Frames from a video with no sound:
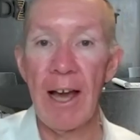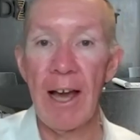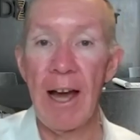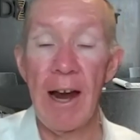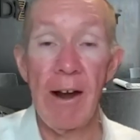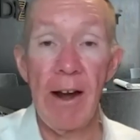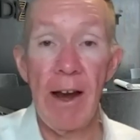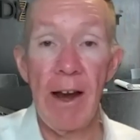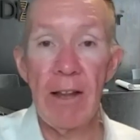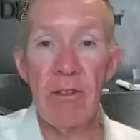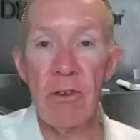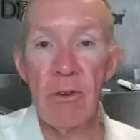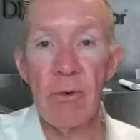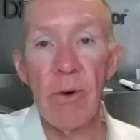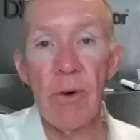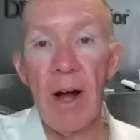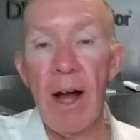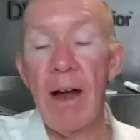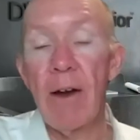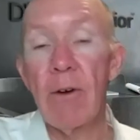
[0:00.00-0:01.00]
are, and
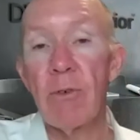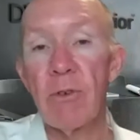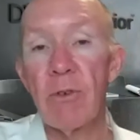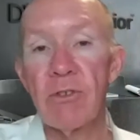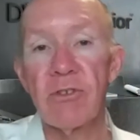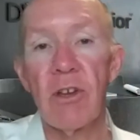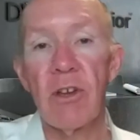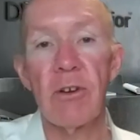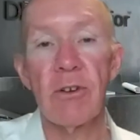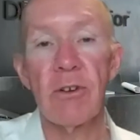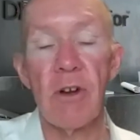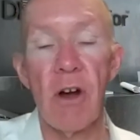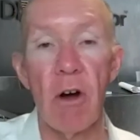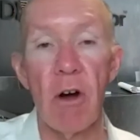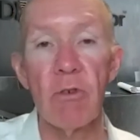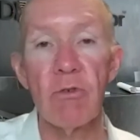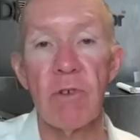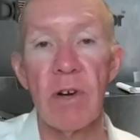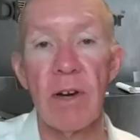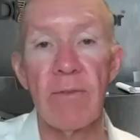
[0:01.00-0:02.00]
you are also
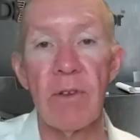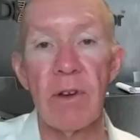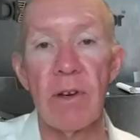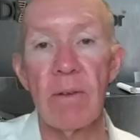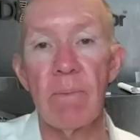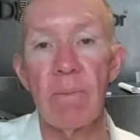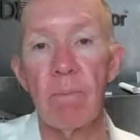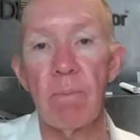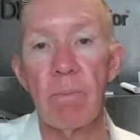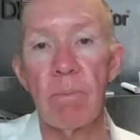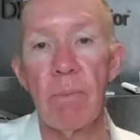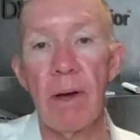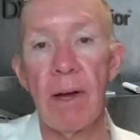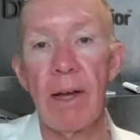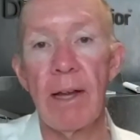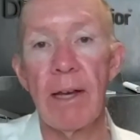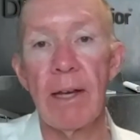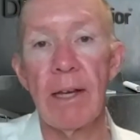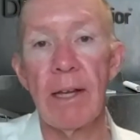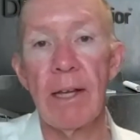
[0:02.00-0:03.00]
goal-driven,
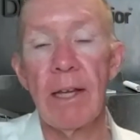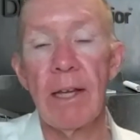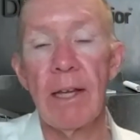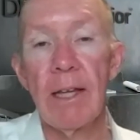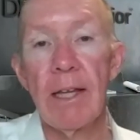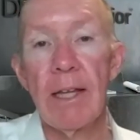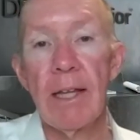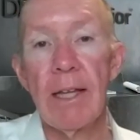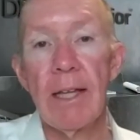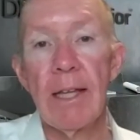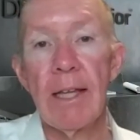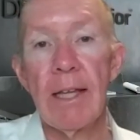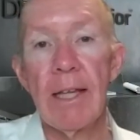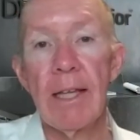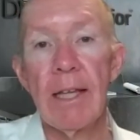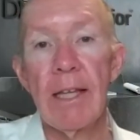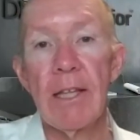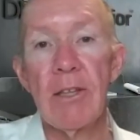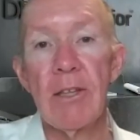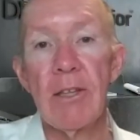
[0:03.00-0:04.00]
but
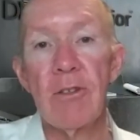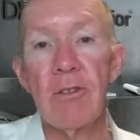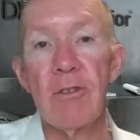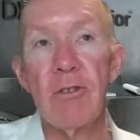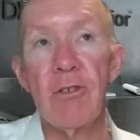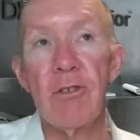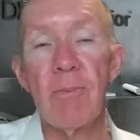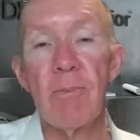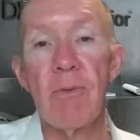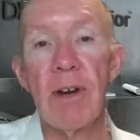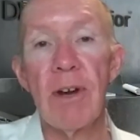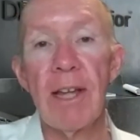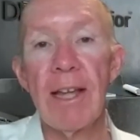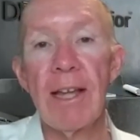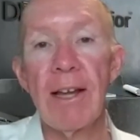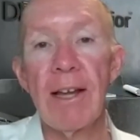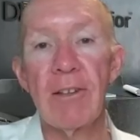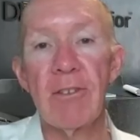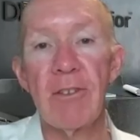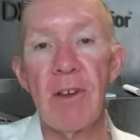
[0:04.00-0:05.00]
you're
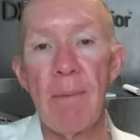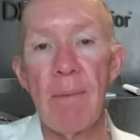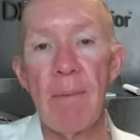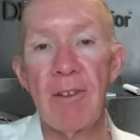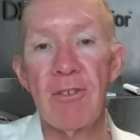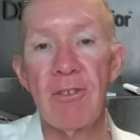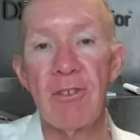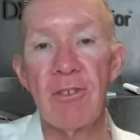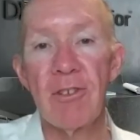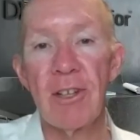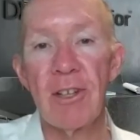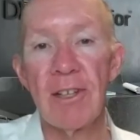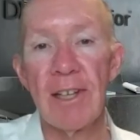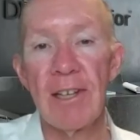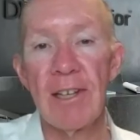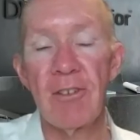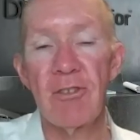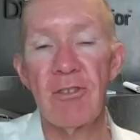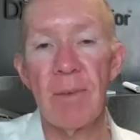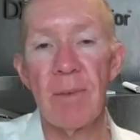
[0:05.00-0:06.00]
bringing a dimension to
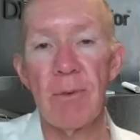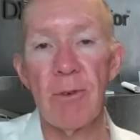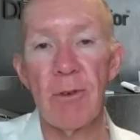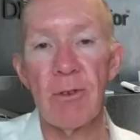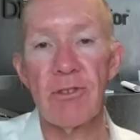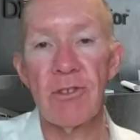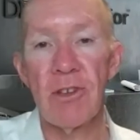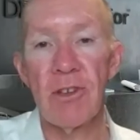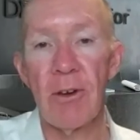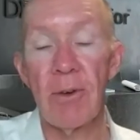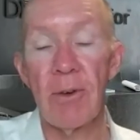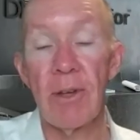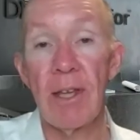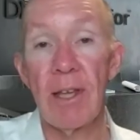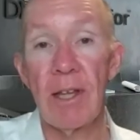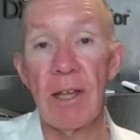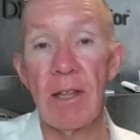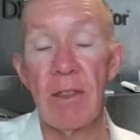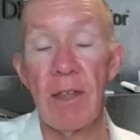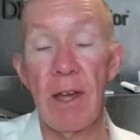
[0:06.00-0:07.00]
leadership also
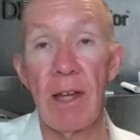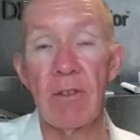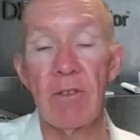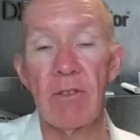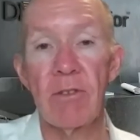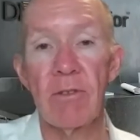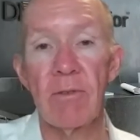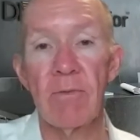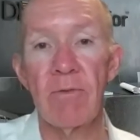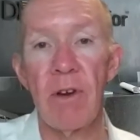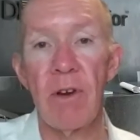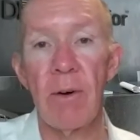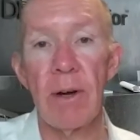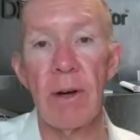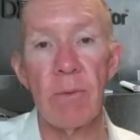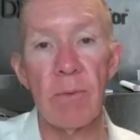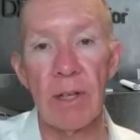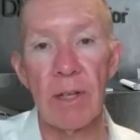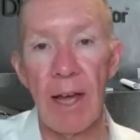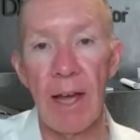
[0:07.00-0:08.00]
here that's very
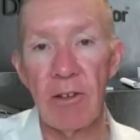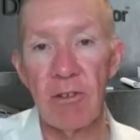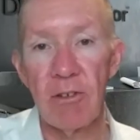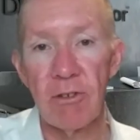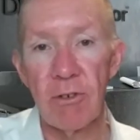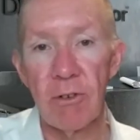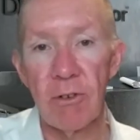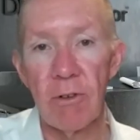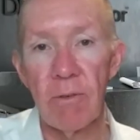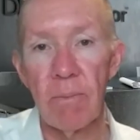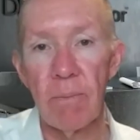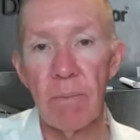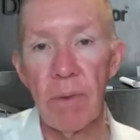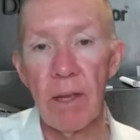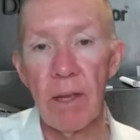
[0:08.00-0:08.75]
relational,